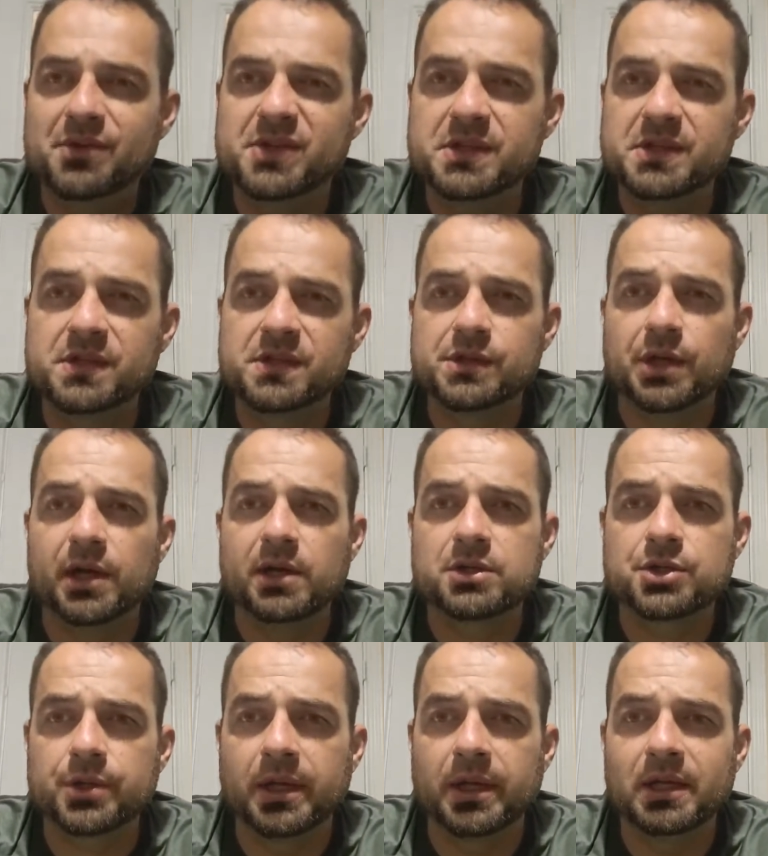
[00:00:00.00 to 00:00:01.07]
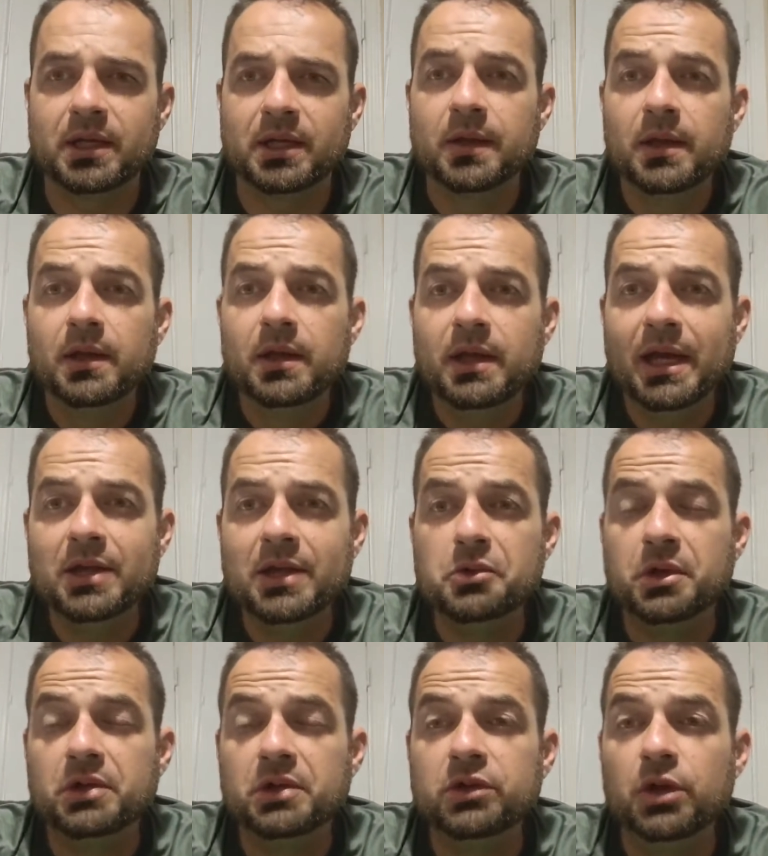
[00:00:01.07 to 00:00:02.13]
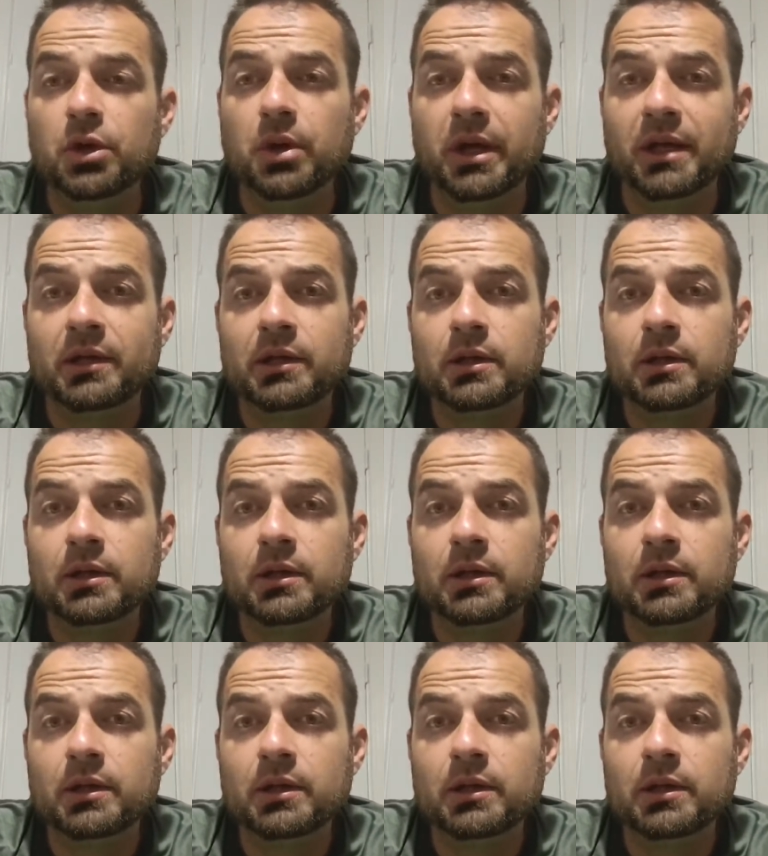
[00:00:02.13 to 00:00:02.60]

This is dog training. And you can do it